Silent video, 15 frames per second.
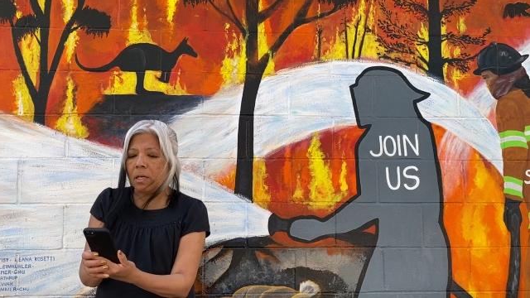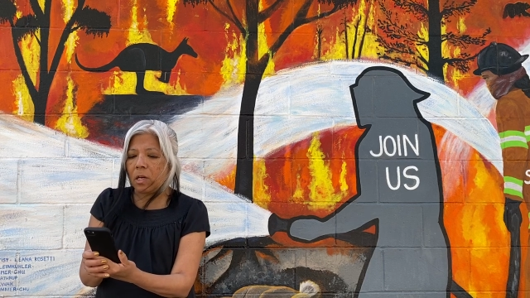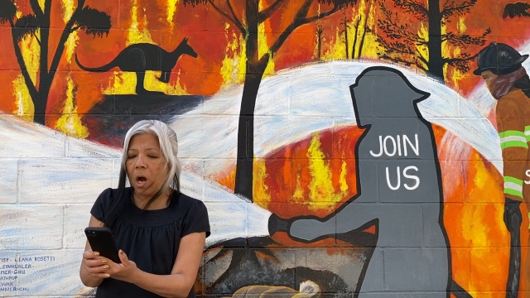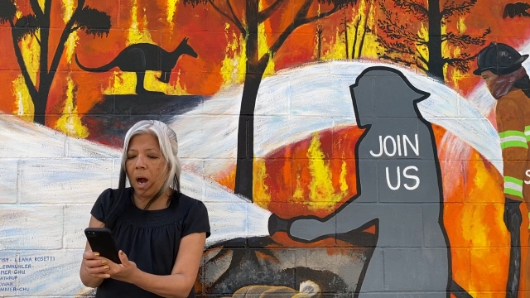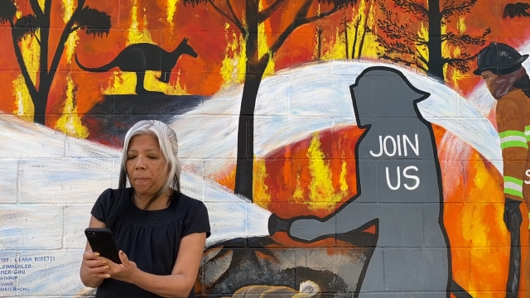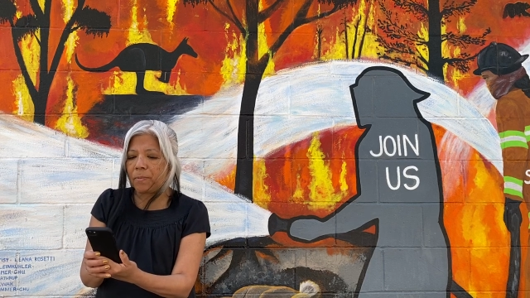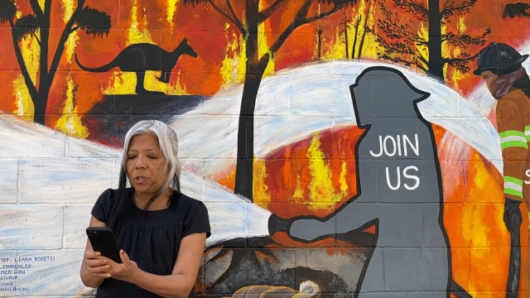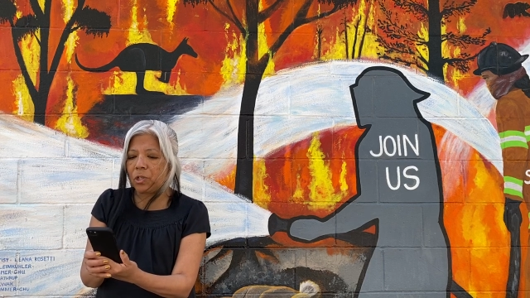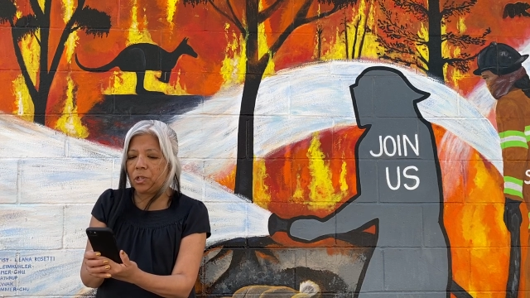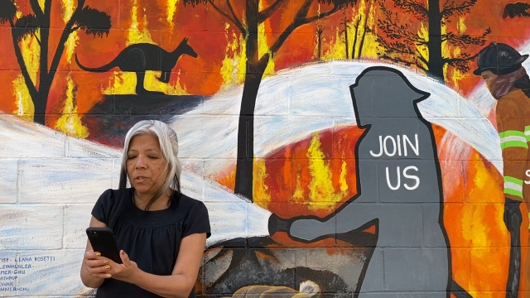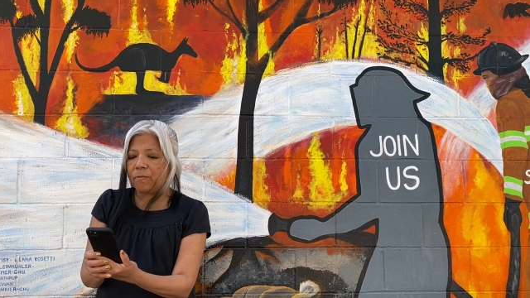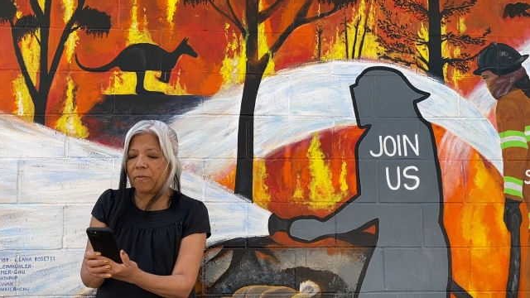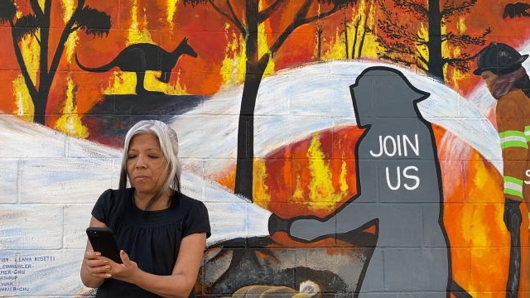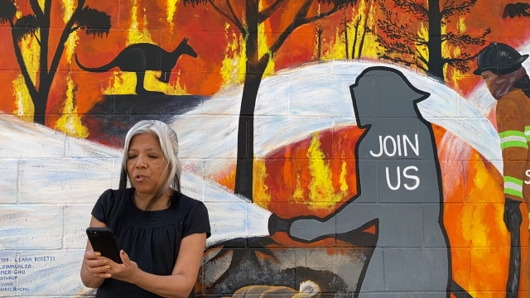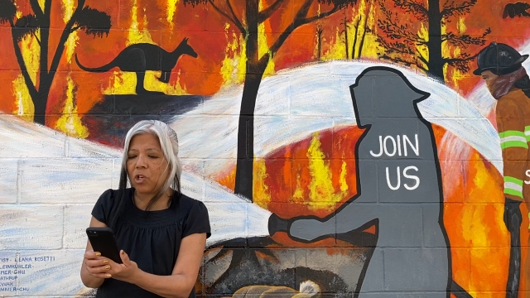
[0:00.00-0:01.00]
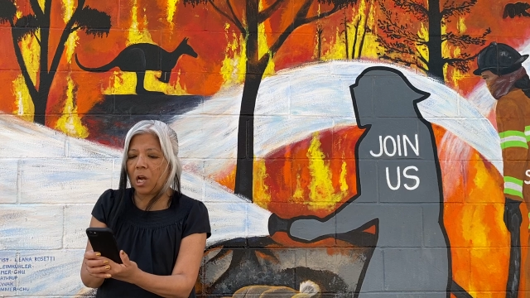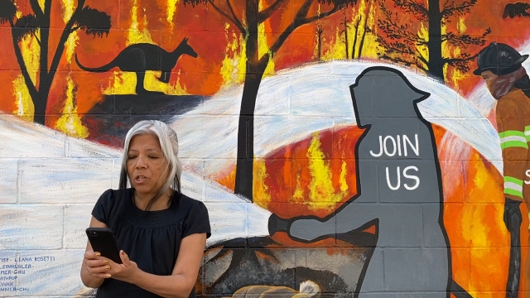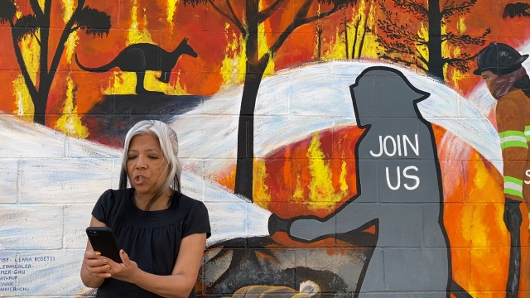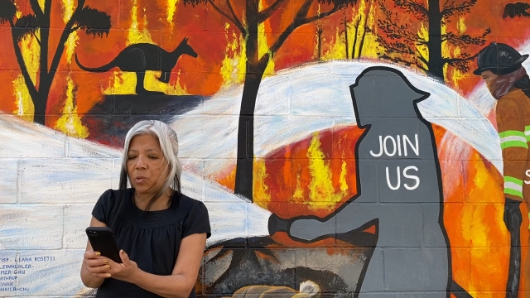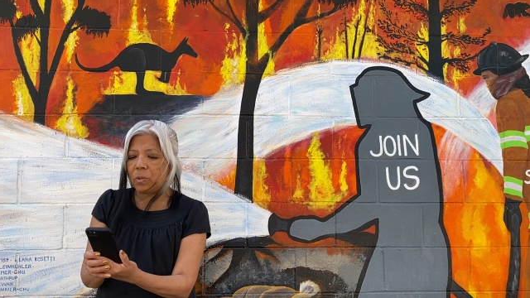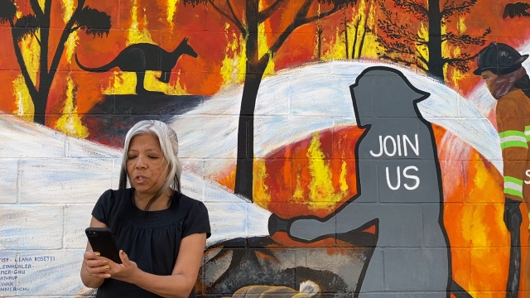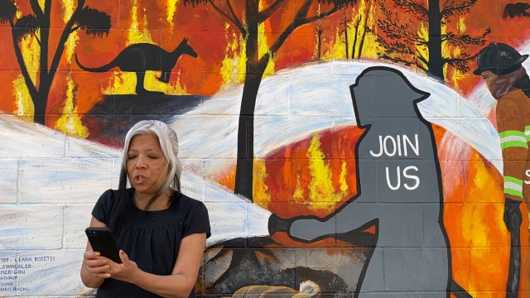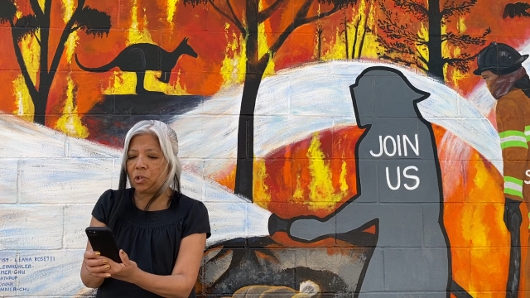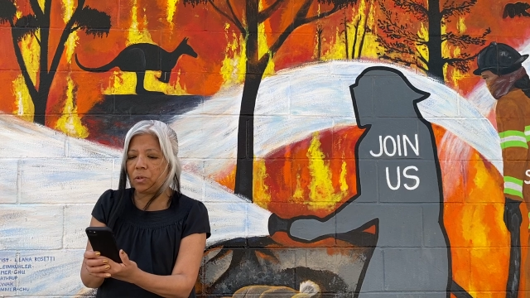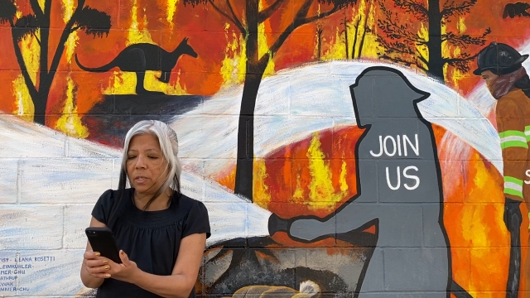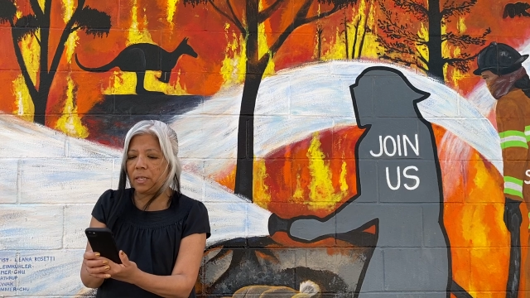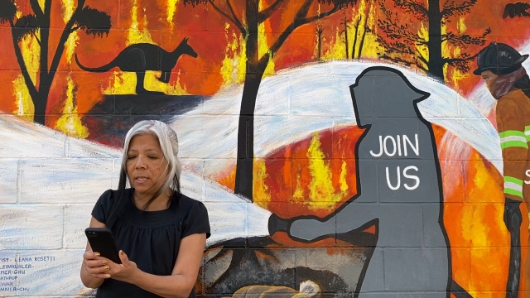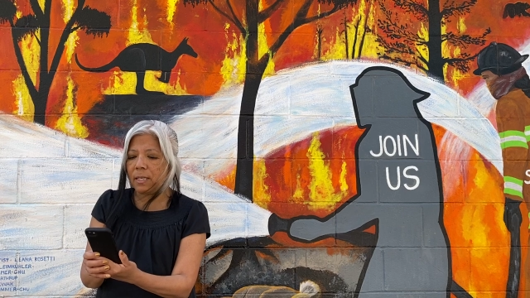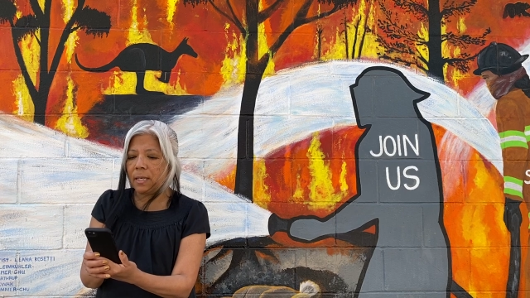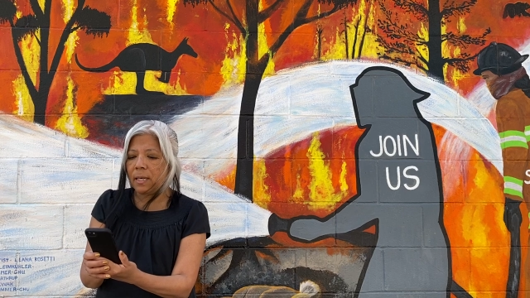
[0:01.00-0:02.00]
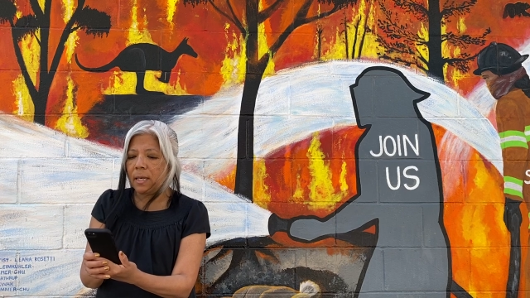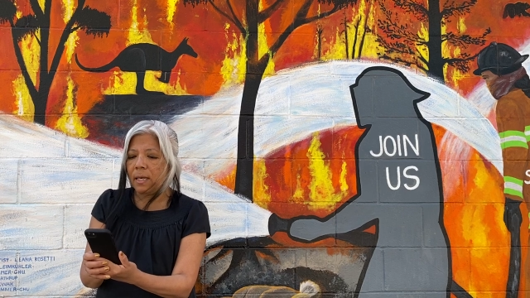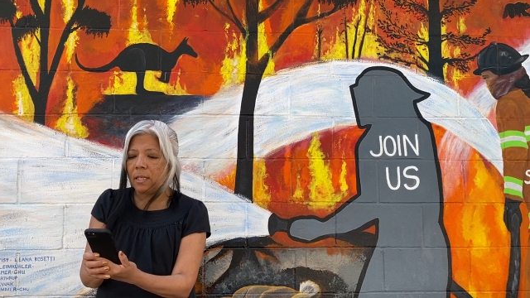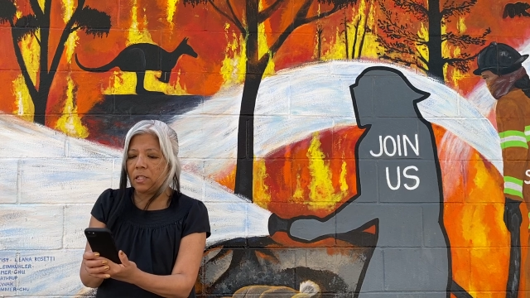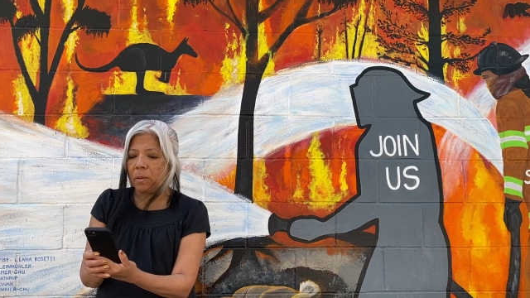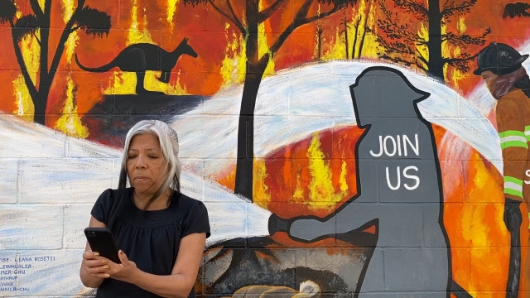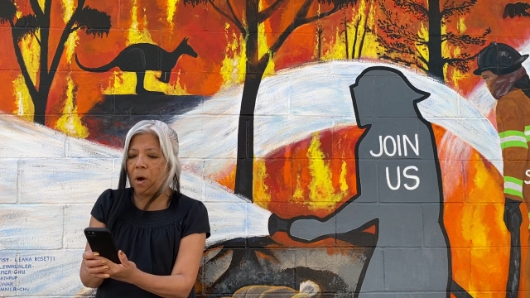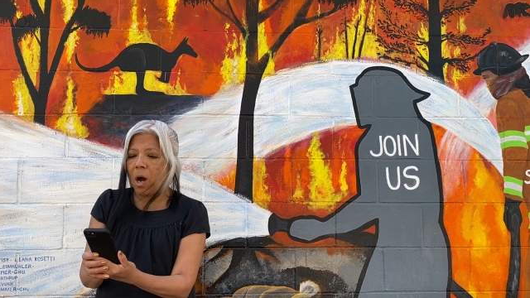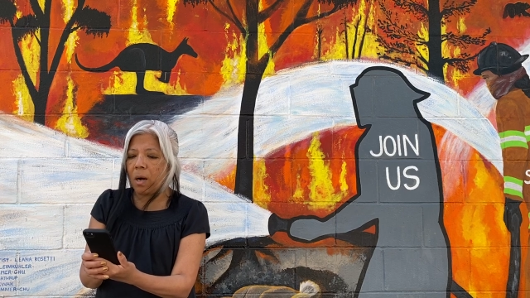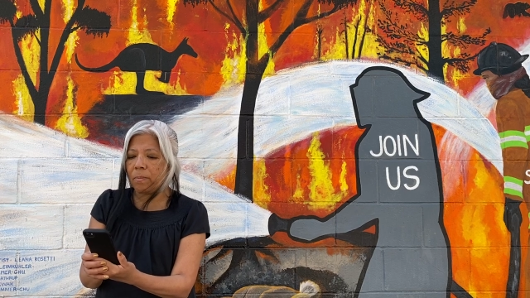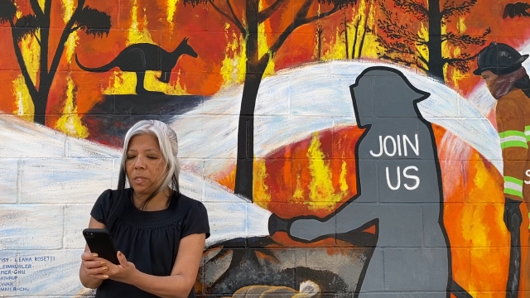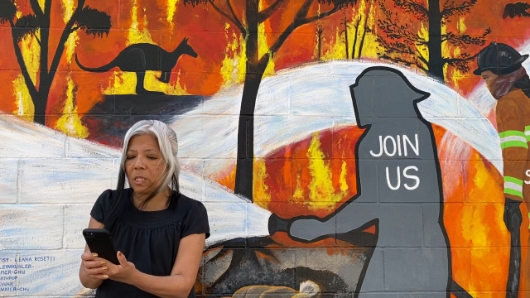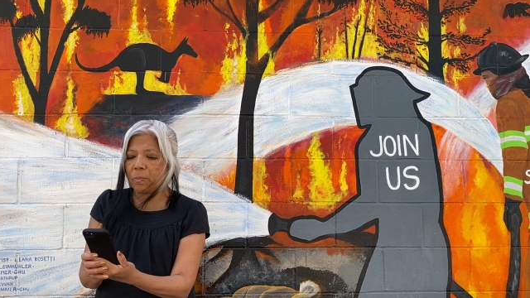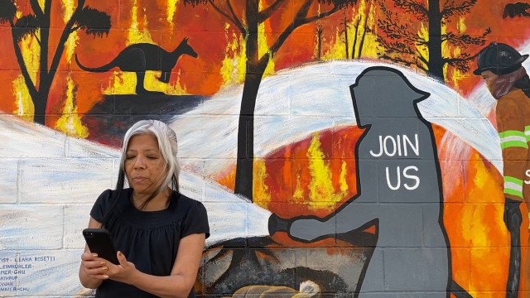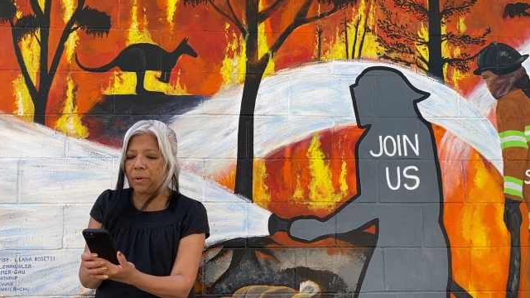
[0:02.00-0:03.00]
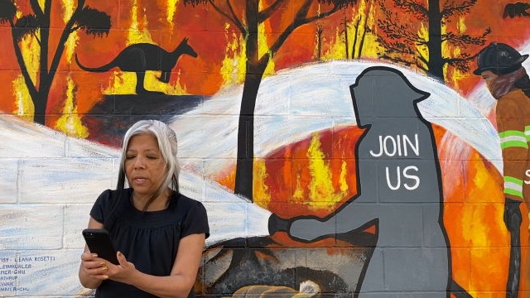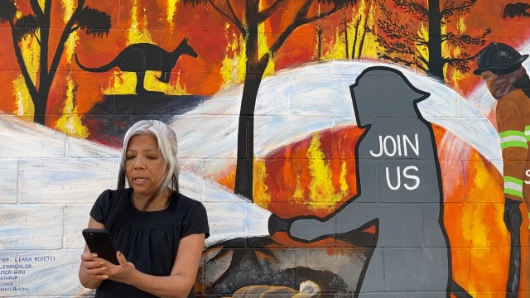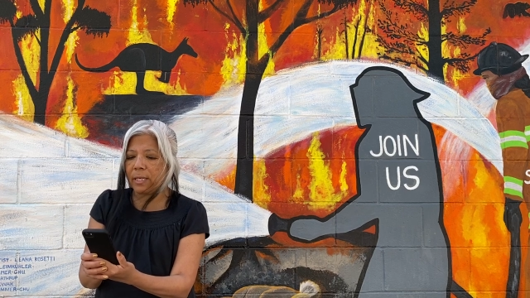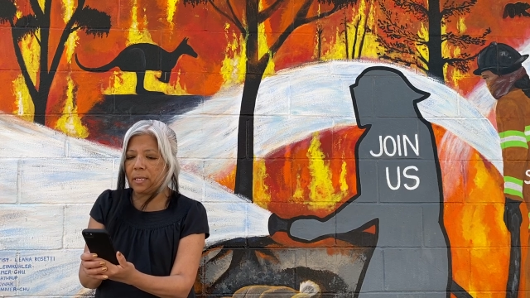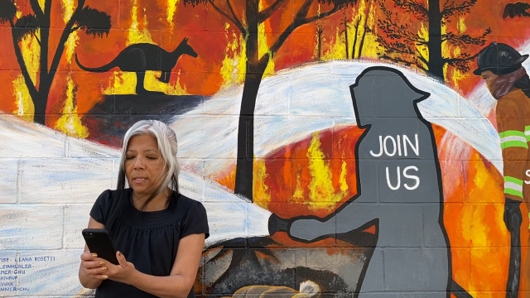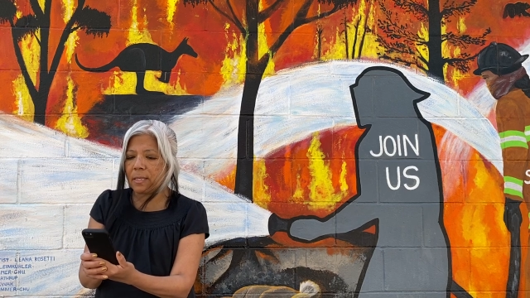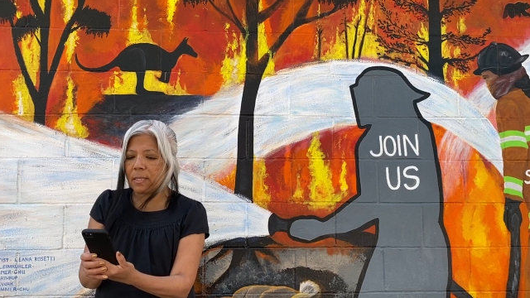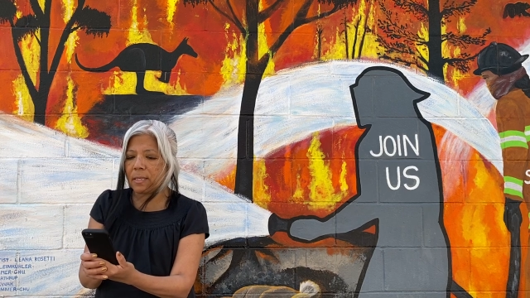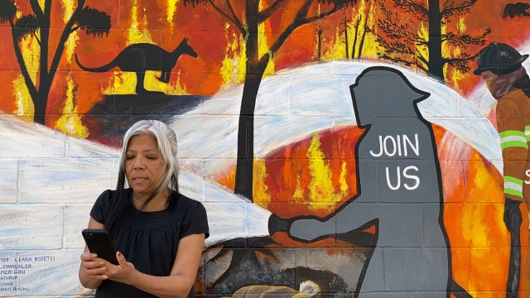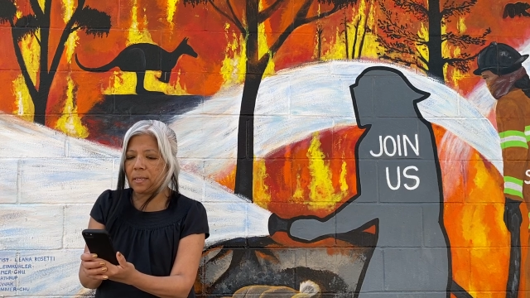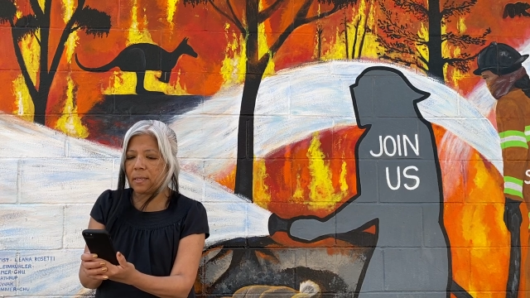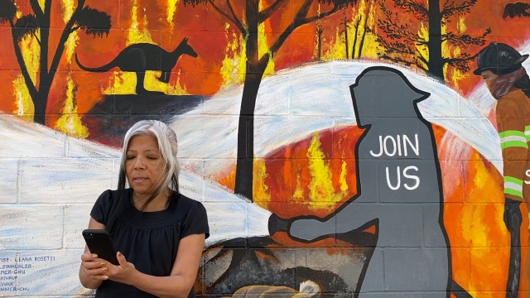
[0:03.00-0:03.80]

coptered from Joshua Tree to Palm Springs.